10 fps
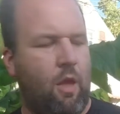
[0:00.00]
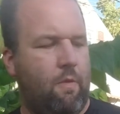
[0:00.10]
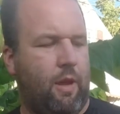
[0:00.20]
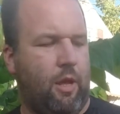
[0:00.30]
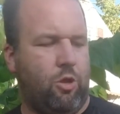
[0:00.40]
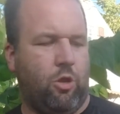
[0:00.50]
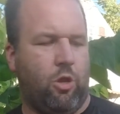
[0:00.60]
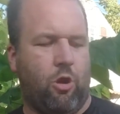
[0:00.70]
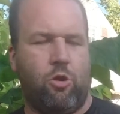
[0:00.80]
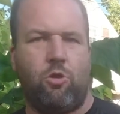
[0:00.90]
because you could
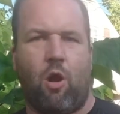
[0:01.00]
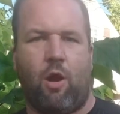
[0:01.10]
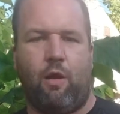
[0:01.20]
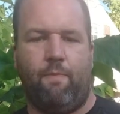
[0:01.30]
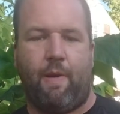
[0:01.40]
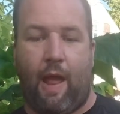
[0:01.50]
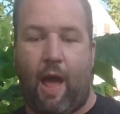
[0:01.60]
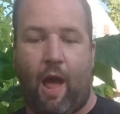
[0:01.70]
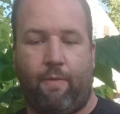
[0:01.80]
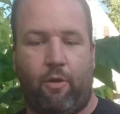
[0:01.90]
go to Target, buy a
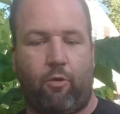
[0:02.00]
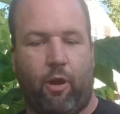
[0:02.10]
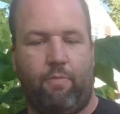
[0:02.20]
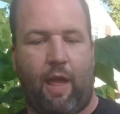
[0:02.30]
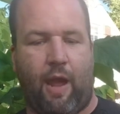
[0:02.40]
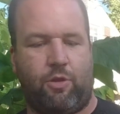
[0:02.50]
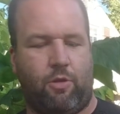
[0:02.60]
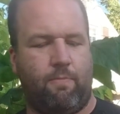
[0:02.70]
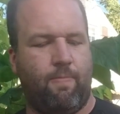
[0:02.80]
hobby-grade blaster.